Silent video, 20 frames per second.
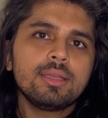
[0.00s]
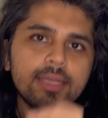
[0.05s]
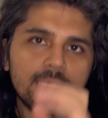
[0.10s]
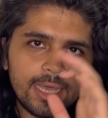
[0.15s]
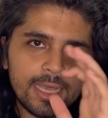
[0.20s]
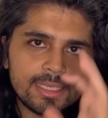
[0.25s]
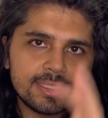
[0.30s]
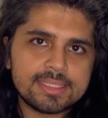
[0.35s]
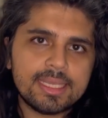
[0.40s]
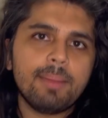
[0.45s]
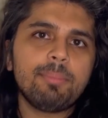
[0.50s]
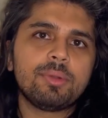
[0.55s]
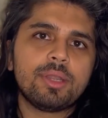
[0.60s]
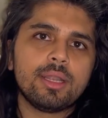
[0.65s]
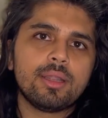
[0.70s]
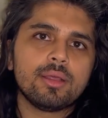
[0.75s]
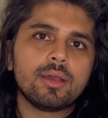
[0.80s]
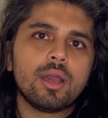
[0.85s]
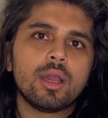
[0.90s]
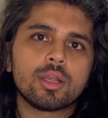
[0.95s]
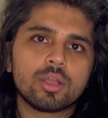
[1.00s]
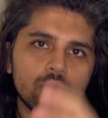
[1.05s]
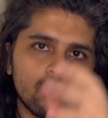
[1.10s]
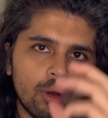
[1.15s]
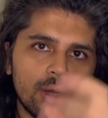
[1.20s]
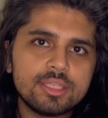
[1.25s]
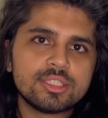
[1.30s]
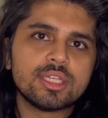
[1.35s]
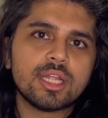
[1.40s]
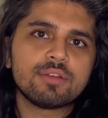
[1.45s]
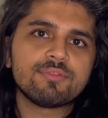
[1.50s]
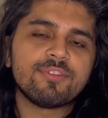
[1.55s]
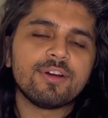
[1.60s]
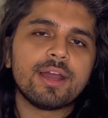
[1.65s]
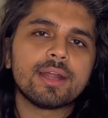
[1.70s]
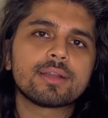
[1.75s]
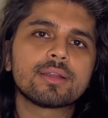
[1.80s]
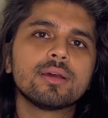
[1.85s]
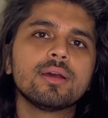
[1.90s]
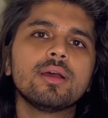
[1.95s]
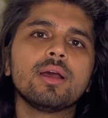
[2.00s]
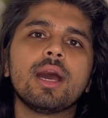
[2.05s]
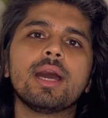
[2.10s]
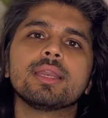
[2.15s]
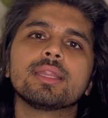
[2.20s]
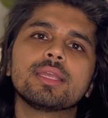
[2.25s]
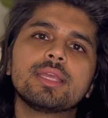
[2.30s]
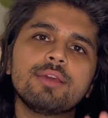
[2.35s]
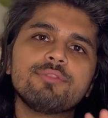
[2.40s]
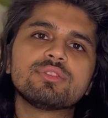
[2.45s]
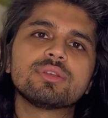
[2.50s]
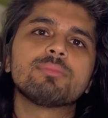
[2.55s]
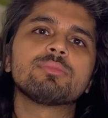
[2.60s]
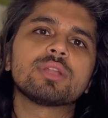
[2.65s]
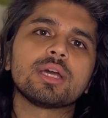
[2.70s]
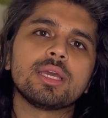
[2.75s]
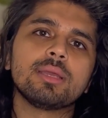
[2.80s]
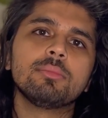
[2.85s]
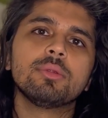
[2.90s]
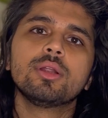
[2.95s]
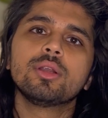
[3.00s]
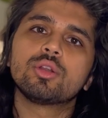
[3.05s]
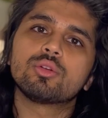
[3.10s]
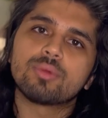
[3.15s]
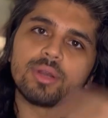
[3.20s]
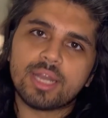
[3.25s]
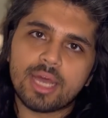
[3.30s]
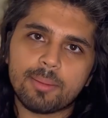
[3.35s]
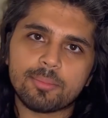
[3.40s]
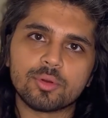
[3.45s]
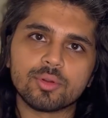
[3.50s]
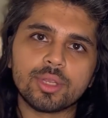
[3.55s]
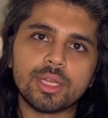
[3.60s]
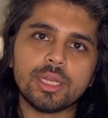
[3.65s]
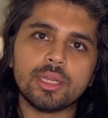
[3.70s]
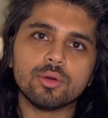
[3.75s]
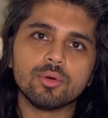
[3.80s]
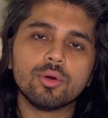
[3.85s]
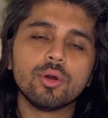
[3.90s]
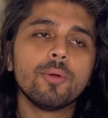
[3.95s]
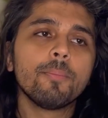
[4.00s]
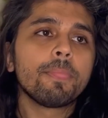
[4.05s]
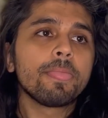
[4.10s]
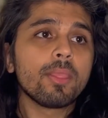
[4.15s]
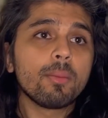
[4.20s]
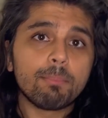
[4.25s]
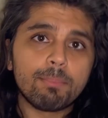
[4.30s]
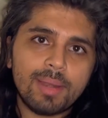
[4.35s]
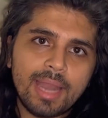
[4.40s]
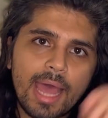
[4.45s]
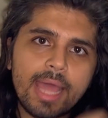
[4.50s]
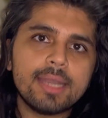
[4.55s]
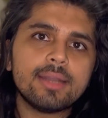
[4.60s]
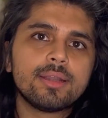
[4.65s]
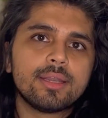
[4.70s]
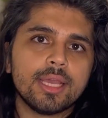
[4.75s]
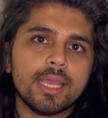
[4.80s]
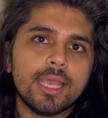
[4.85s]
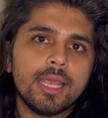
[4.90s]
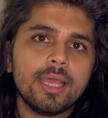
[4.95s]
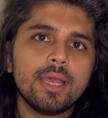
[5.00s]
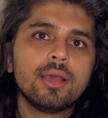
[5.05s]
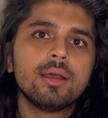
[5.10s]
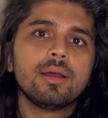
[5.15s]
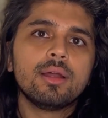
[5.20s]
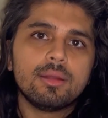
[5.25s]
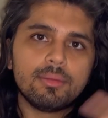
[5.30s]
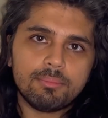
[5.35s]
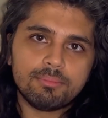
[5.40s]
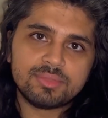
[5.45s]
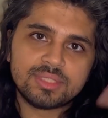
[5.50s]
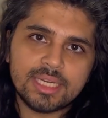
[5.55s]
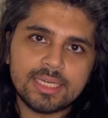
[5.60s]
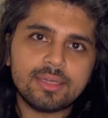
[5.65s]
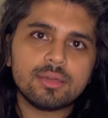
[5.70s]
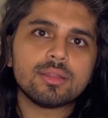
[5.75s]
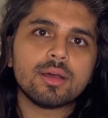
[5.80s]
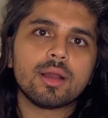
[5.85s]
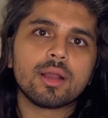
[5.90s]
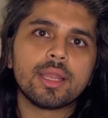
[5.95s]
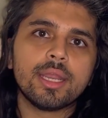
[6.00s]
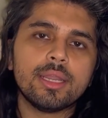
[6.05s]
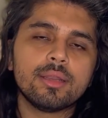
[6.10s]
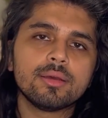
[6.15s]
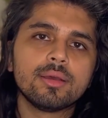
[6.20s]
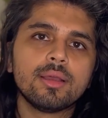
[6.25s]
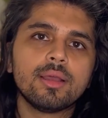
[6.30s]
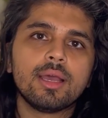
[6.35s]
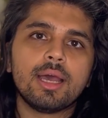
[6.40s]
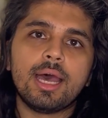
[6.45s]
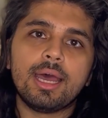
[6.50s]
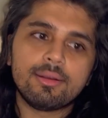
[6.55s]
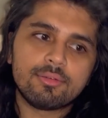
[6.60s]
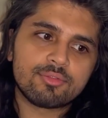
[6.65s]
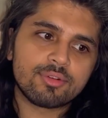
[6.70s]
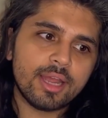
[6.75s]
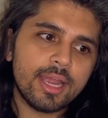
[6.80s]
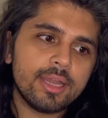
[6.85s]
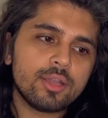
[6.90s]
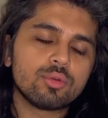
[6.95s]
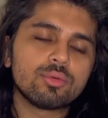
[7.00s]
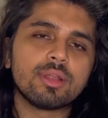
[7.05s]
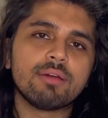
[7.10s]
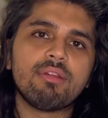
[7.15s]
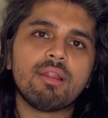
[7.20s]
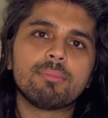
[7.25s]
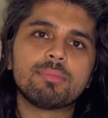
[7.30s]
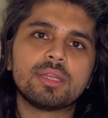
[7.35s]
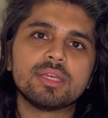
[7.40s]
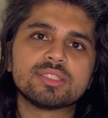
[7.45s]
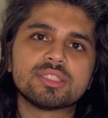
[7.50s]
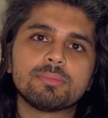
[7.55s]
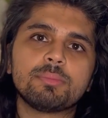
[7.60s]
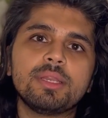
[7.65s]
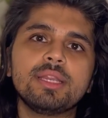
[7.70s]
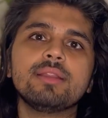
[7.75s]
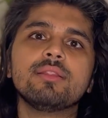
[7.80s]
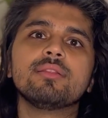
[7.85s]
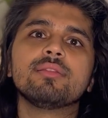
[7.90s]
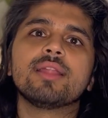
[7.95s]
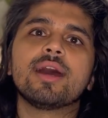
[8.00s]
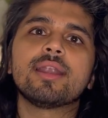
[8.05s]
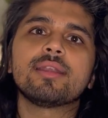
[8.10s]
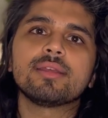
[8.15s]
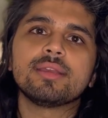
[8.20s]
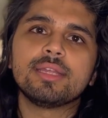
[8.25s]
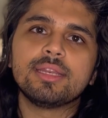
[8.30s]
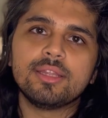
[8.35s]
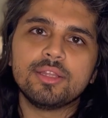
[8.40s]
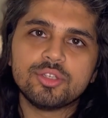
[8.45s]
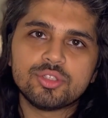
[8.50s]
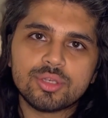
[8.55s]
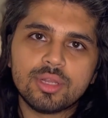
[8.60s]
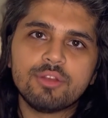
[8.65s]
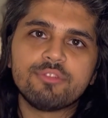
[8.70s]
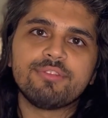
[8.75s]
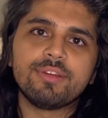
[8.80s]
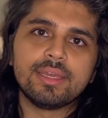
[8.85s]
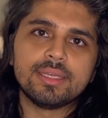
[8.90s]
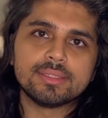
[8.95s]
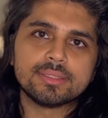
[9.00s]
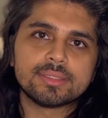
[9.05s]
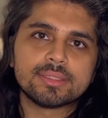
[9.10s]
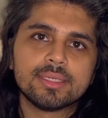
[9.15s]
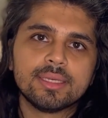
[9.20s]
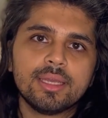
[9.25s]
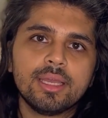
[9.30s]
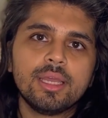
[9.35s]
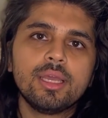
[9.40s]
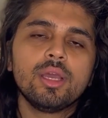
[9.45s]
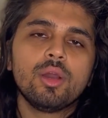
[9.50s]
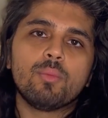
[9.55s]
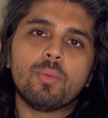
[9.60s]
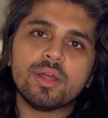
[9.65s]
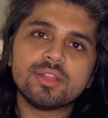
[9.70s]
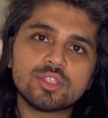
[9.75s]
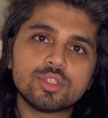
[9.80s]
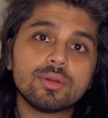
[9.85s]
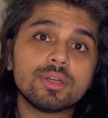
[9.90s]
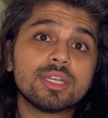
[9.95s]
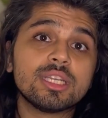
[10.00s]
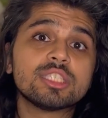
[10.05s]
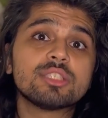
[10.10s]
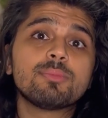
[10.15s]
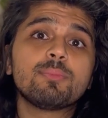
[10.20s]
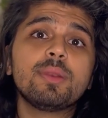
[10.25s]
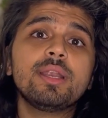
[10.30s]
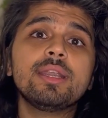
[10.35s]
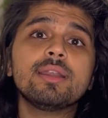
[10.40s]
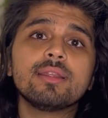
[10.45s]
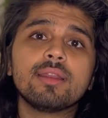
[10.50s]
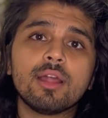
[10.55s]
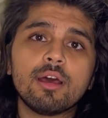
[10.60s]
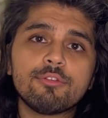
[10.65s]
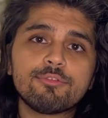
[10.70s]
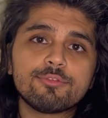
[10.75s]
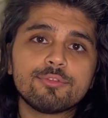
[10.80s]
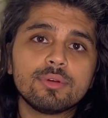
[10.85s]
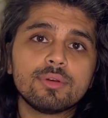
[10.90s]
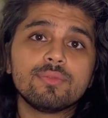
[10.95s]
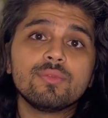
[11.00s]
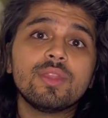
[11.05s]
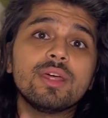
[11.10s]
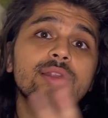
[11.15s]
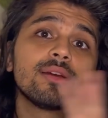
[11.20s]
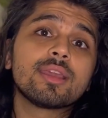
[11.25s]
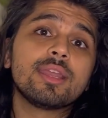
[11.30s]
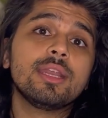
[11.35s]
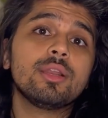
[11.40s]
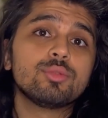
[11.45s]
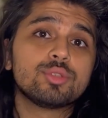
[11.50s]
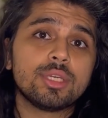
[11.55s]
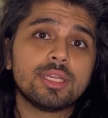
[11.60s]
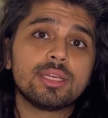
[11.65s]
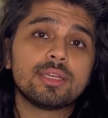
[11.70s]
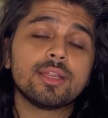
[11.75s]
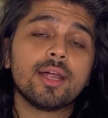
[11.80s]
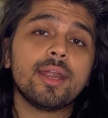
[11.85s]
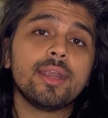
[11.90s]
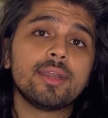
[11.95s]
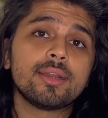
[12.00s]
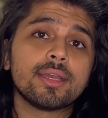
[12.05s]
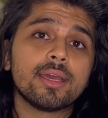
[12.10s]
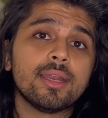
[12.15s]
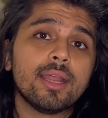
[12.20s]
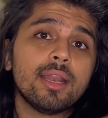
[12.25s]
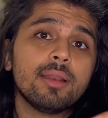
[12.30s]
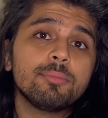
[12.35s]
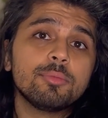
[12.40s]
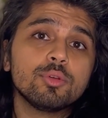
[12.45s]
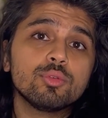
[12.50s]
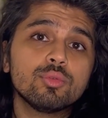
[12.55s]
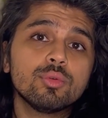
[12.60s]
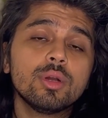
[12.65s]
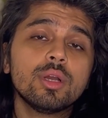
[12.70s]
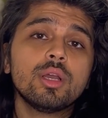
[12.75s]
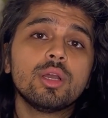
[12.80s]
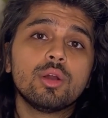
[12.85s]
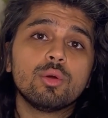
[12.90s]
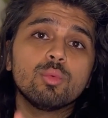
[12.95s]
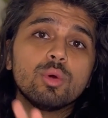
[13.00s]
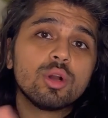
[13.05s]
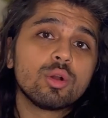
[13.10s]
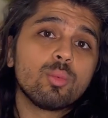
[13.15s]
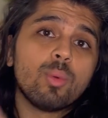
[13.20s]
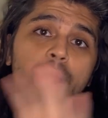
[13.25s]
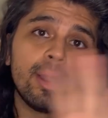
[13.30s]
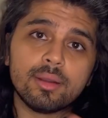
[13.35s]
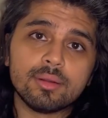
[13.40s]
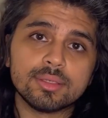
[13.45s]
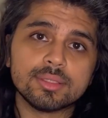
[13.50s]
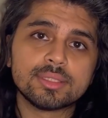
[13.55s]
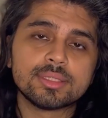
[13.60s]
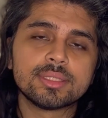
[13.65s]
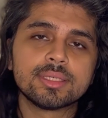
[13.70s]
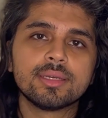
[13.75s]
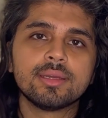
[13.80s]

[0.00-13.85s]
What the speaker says: accept it, acknowledge that fact, and give some time to adapt to keto. Plan a day, set a target, and try to develop discipline in that initial phase. Once you're disciplined enough, then a ketogenic diet can help you work wonders.